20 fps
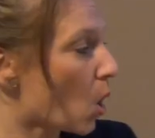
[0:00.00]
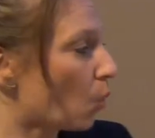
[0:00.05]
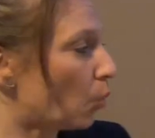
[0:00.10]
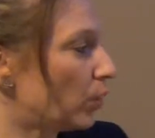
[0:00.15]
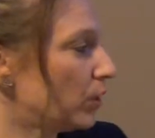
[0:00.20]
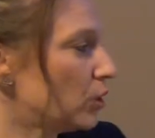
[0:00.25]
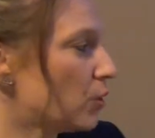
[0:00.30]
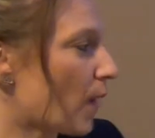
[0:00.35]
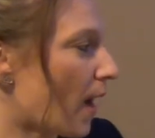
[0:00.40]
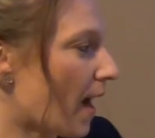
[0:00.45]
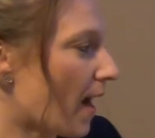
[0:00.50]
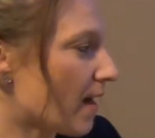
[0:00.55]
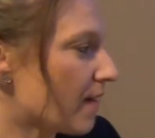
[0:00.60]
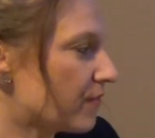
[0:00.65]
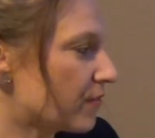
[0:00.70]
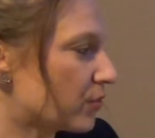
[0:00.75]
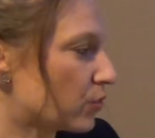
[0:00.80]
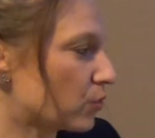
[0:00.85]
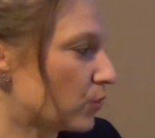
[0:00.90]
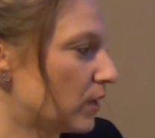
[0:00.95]
When you
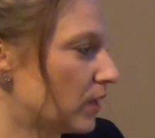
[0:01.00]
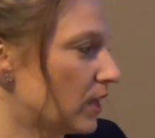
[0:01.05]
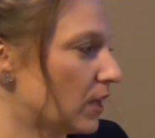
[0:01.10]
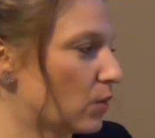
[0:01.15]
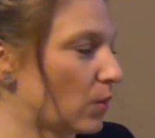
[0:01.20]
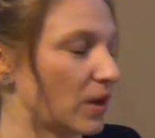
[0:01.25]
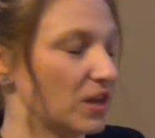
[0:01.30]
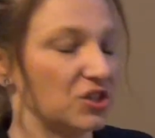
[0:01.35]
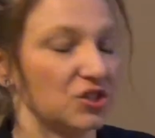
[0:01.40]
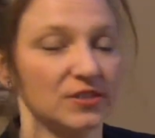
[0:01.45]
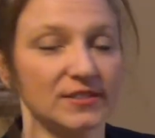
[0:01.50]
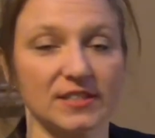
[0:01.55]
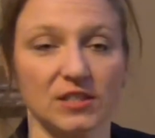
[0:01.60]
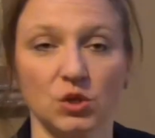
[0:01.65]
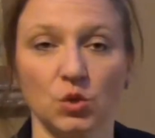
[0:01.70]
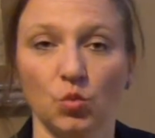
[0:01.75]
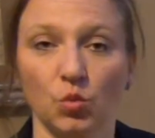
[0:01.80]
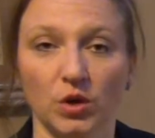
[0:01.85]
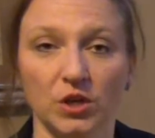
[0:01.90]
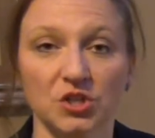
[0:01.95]
have three equations
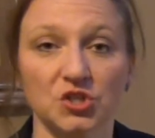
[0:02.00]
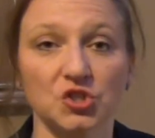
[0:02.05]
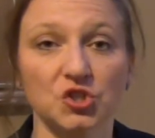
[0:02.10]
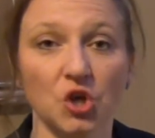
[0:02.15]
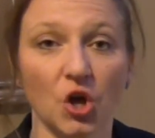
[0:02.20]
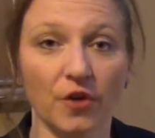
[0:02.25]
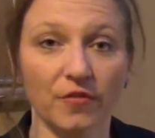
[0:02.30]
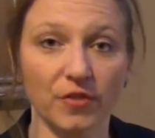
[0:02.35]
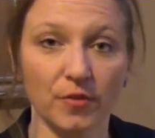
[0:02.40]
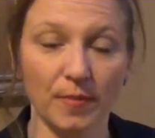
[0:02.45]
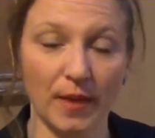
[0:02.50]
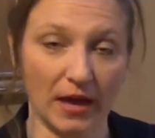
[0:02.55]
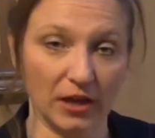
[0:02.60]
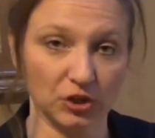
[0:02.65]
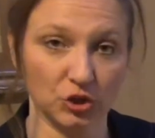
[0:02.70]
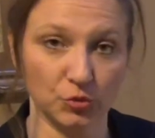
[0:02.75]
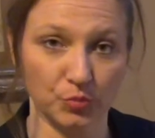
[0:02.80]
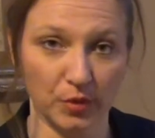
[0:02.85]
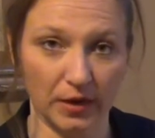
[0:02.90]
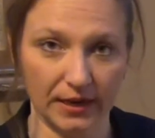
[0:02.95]
and you want to solve them
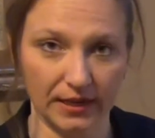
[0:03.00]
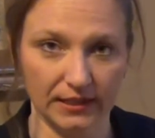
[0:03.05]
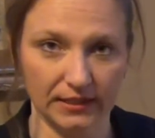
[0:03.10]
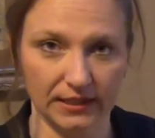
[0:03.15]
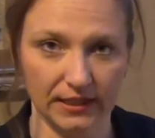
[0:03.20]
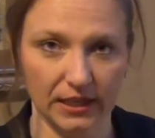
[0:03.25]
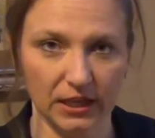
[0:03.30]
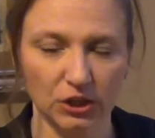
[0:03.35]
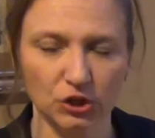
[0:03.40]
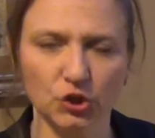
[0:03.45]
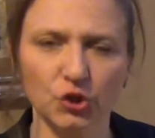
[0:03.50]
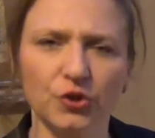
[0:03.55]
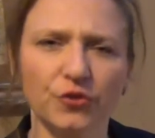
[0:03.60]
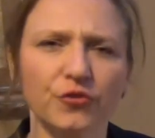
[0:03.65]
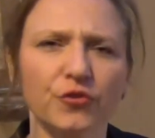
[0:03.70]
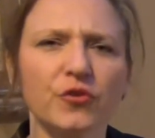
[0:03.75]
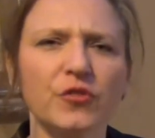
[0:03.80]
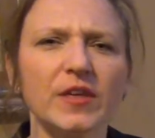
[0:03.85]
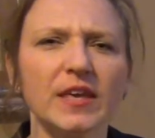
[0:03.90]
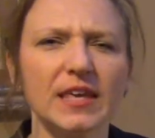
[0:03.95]
algebraically, look
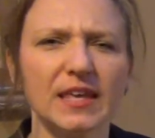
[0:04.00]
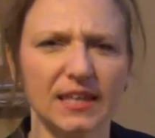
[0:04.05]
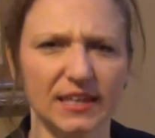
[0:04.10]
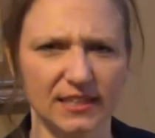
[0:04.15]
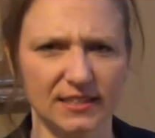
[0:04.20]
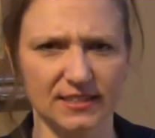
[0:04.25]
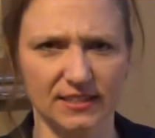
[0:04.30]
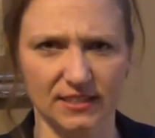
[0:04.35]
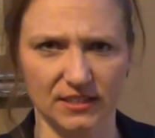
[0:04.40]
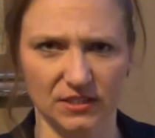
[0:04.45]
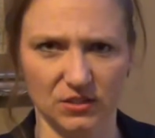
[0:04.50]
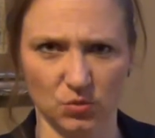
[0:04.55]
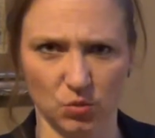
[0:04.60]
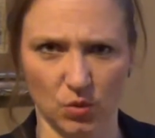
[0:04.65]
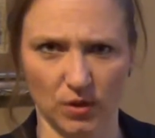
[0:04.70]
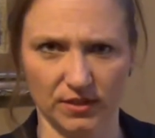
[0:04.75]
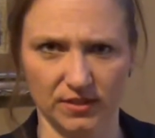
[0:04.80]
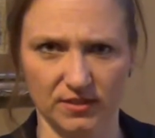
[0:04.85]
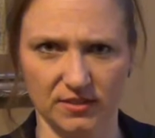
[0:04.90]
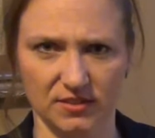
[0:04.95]
for the easiest
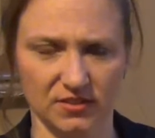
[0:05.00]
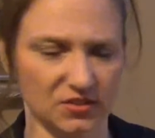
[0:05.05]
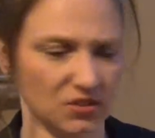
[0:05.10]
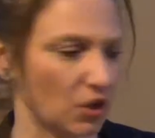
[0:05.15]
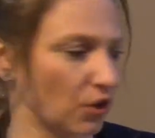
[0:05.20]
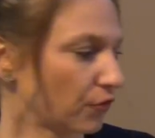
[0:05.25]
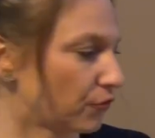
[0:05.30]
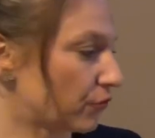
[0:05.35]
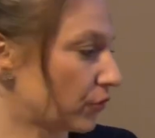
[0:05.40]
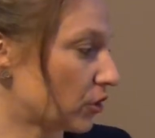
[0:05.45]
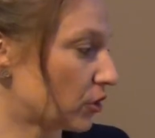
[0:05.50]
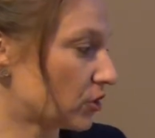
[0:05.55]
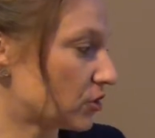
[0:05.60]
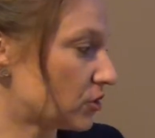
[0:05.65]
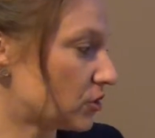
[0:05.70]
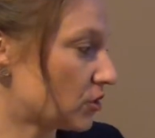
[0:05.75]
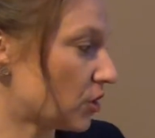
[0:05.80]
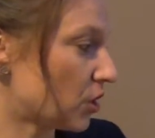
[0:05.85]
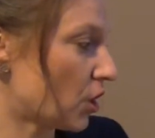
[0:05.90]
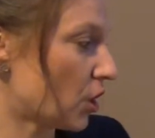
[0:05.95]
ones to solve
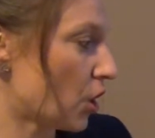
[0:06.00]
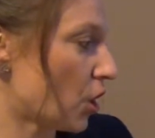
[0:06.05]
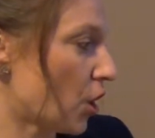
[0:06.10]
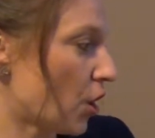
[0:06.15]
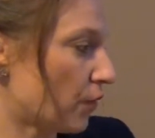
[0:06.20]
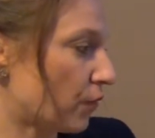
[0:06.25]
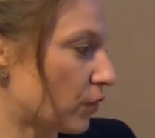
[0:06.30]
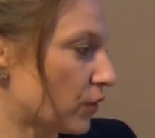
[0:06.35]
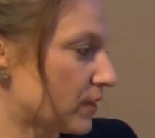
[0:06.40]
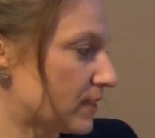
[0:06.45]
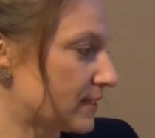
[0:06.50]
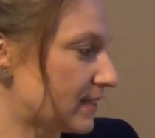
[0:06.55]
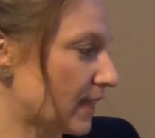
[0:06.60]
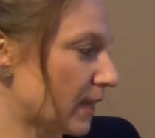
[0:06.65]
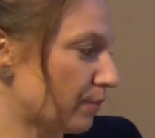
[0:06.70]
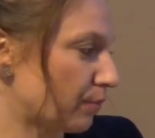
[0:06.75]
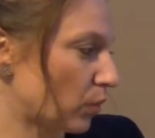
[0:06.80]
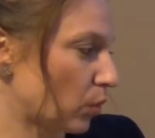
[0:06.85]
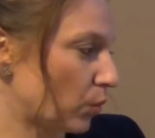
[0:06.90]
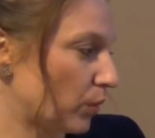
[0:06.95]
first. For
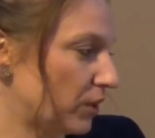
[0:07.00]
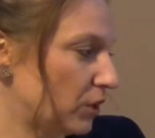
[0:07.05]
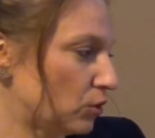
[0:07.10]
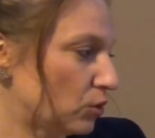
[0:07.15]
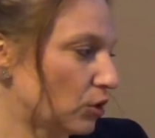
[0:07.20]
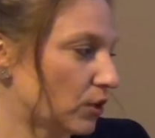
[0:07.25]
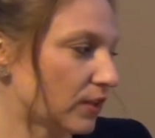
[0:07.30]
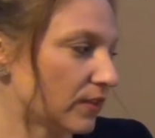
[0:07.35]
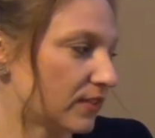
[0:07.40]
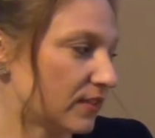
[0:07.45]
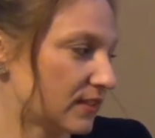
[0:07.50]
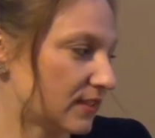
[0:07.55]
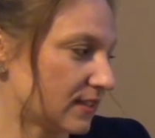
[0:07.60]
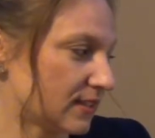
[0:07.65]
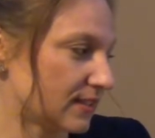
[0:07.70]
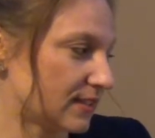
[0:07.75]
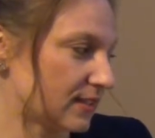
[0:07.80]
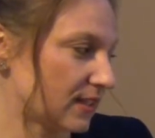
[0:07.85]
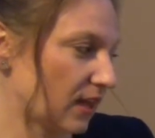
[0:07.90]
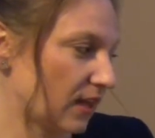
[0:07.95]
example, when you look at
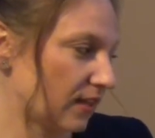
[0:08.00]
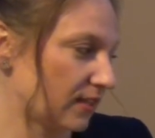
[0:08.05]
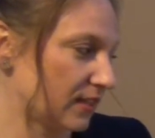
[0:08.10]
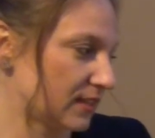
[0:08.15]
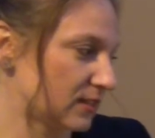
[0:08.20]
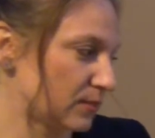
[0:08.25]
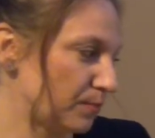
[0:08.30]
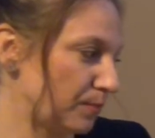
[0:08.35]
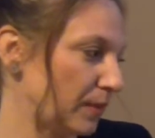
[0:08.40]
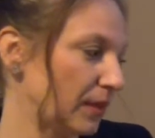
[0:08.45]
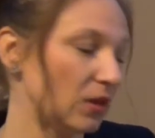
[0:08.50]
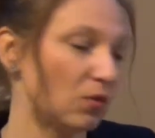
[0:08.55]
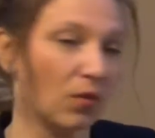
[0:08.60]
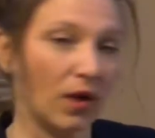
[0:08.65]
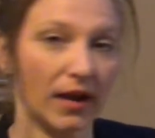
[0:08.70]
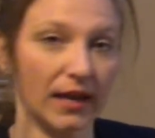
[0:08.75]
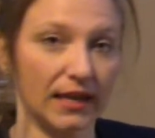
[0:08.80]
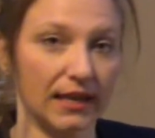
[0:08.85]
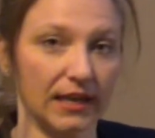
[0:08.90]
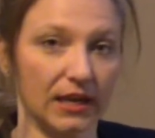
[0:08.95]
this b
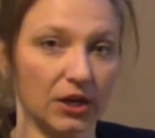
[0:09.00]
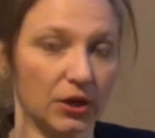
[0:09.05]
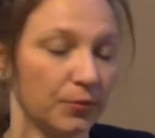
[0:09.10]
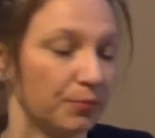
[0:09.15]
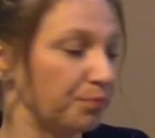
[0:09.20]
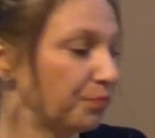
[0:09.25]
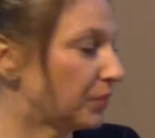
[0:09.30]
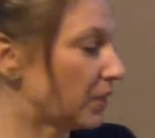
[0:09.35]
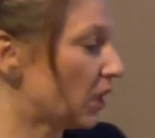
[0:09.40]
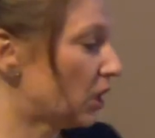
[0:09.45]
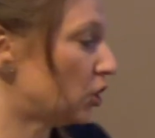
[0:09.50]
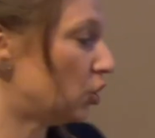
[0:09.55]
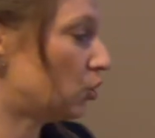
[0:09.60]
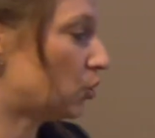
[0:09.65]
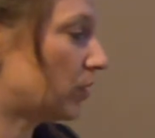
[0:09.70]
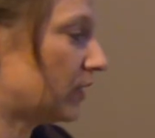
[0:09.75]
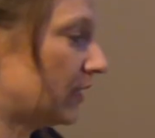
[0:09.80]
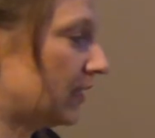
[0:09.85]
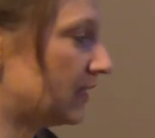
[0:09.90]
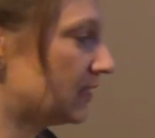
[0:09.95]
right here, you
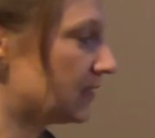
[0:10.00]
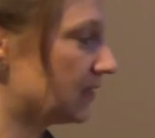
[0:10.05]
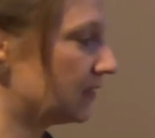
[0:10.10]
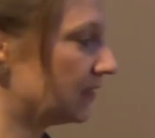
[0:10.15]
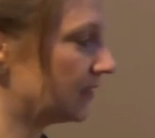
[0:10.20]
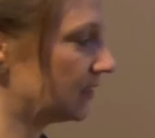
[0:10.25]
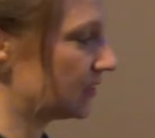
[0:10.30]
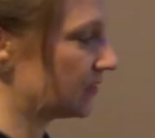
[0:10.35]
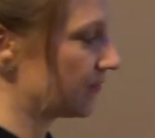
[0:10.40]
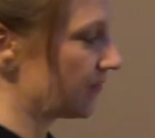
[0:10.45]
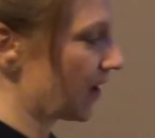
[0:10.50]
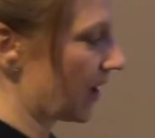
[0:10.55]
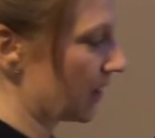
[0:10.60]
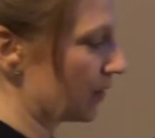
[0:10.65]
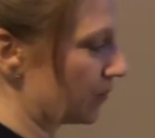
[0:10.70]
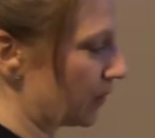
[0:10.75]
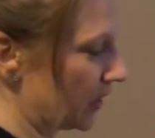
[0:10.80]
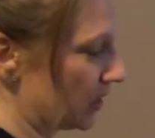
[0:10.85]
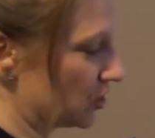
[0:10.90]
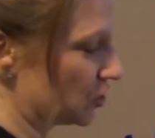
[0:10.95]
could easily
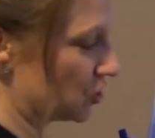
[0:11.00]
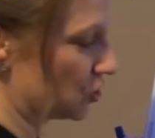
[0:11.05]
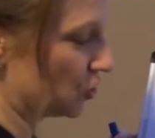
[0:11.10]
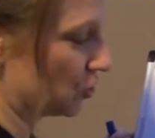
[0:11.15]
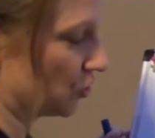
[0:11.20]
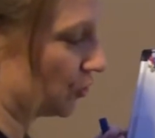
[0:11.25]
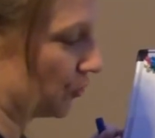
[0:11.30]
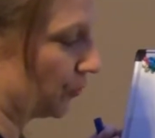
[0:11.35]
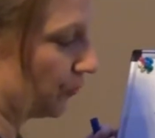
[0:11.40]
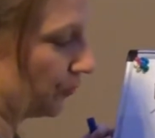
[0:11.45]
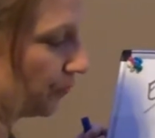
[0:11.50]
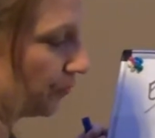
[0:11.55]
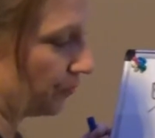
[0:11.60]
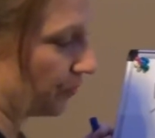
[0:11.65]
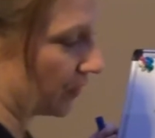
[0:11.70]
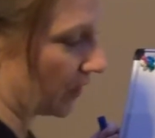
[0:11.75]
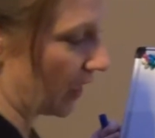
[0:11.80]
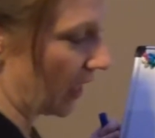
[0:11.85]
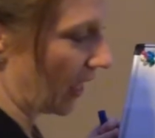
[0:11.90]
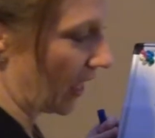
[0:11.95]
divide by 2
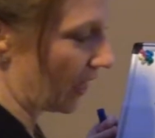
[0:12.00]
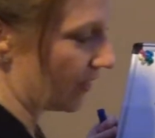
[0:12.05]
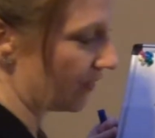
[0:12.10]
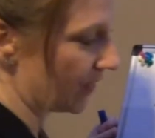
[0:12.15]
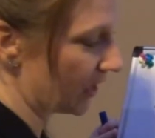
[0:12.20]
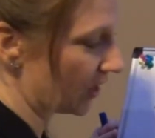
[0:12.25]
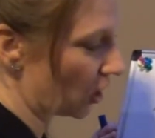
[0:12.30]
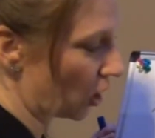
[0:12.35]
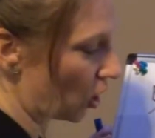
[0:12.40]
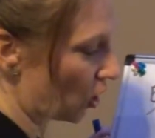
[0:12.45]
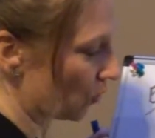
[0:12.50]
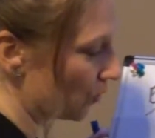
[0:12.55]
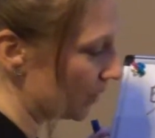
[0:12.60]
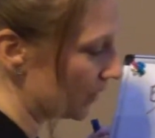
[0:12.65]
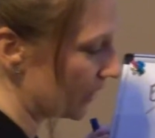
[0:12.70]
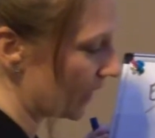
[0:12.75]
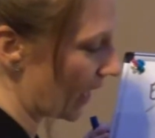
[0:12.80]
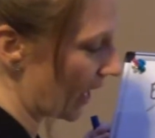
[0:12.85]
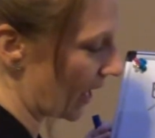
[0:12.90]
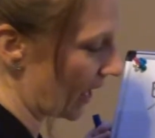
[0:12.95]
and then
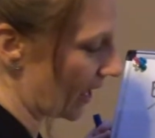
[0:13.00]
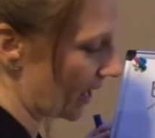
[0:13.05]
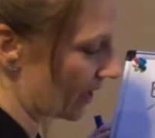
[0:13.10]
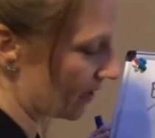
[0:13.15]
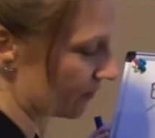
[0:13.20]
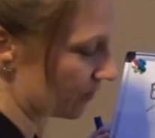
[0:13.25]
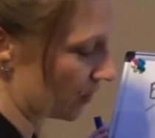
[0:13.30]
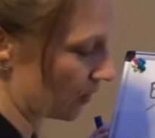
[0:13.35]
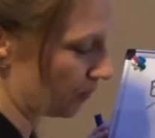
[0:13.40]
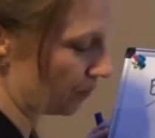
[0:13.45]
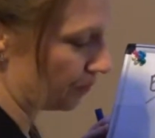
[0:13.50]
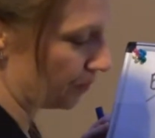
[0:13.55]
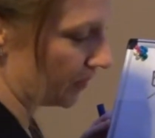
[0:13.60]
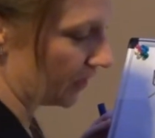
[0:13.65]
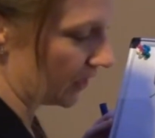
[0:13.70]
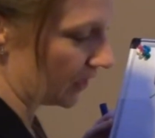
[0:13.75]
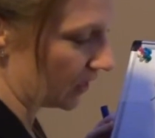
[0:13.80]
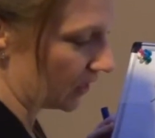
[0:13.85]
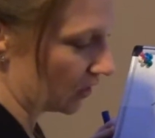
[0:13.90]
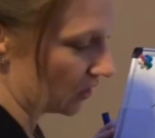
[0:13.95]
already have
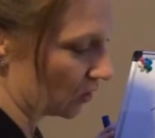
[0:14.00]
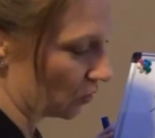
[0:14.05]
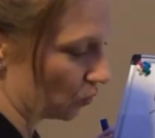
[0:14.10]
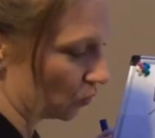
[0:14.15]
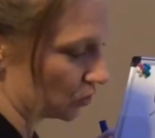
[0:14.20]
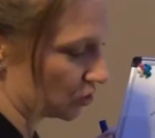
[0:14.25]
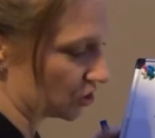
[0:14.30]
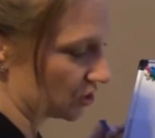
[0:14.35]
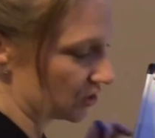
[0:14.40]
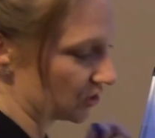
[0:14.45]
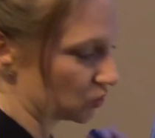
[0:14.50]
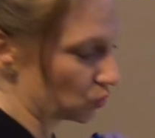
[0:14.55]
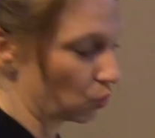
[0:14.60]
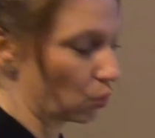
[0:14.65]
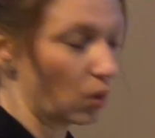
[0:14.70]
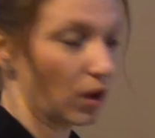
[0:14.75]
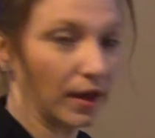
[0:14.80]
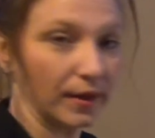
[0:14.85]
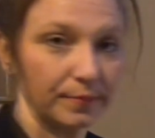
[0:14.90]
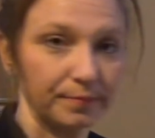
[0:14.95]
b, which is
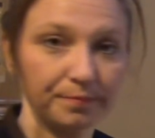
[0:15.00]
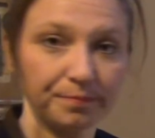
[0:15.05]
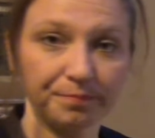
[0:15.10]
1.